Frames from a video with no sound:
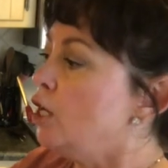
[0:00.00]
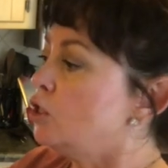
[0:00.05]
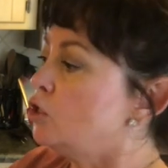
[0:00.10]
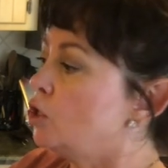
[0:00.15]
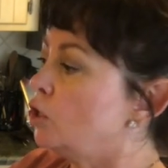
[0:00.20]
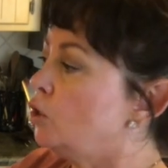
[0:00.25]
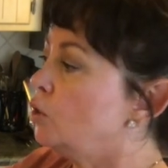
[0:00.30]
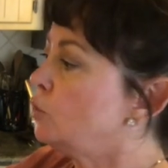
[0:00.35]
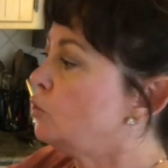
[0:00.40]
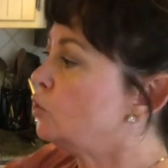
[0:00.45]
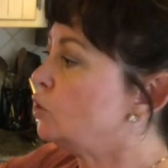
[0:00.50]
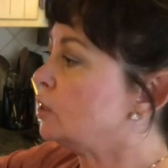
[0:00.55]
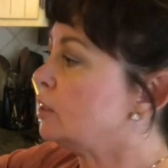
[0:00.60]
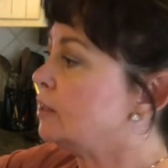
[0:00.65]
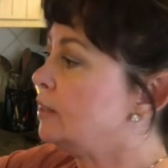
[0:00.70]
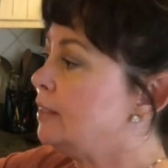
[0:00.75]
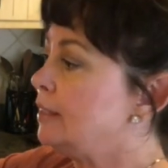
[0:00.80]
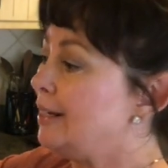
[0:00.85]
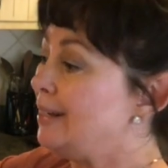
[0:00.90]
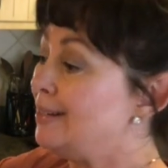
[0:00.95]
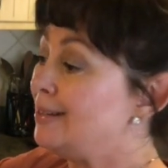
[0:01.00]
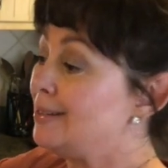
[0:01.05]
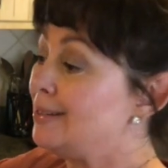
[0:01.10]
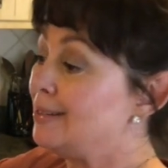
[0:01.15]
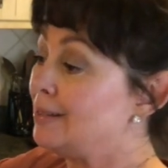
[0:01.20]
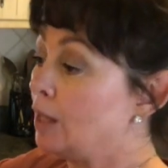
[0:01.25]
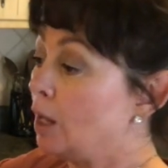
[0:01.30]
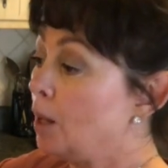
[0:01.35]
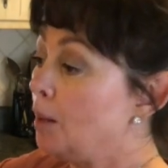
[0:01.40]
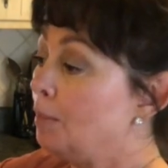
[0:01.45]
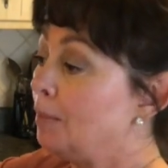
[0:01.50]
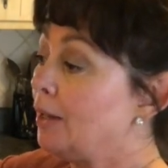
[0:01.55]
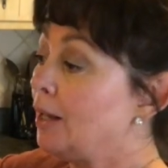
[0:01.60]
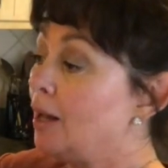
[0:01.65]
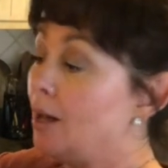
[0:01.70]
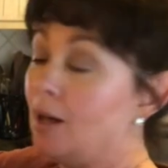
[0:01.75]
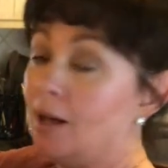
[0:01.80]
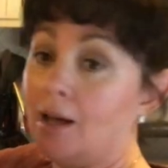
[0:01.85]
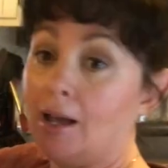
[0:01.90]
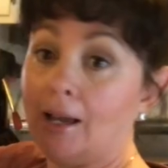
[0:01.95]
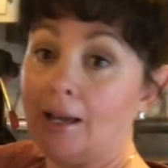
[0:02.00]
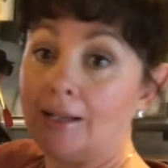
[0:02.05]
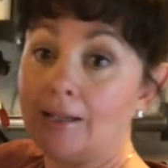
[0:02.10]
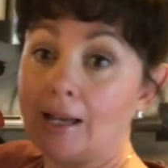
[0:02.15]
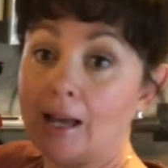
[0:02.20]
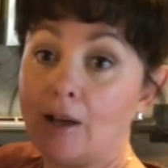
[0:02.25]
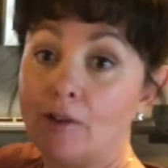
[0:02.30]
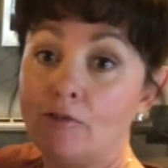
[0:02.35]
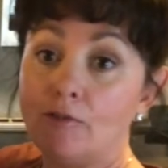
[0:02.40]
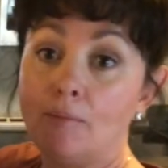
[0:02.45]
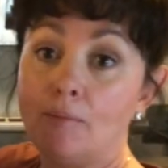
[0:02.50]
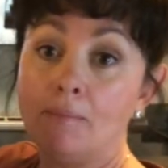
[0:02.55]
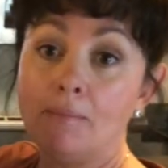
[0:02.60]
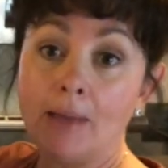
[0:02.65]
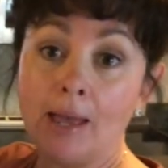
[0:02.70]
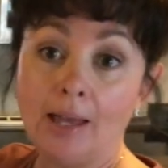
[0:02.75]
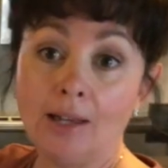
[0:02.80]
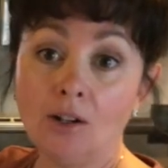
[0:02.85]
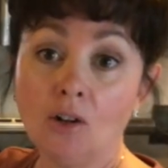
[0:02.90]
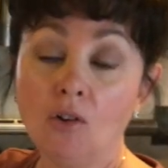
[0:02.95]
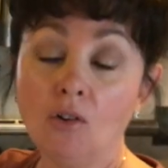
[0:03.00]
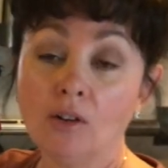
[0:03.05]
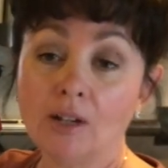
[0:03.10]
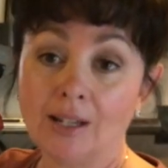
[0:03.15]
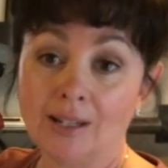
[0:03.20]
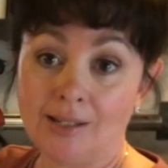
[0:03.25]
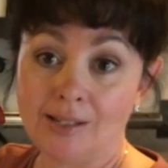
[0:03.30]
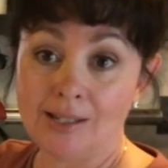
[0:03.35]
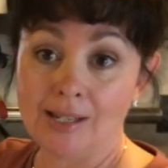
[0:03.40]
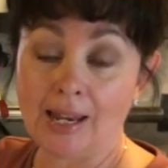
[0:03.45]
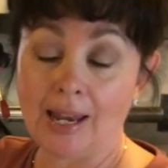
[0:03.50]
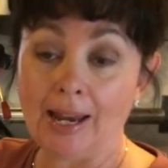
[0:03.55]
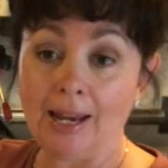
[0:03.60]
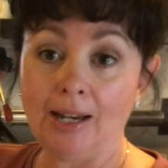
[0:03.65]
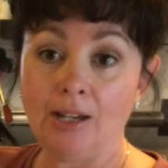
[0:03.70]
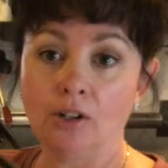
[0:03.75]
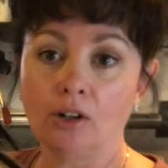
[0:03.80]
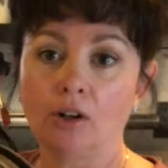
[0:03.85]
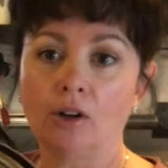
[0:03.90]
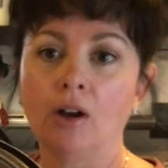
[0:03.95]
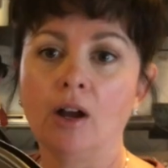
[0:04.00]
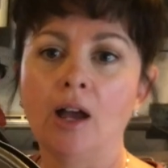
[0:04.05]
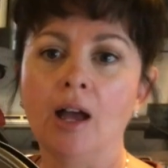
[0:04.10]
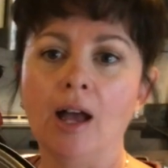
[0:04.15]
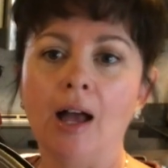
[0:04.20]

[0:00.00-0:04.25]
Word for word: So you just need some kind of metal container.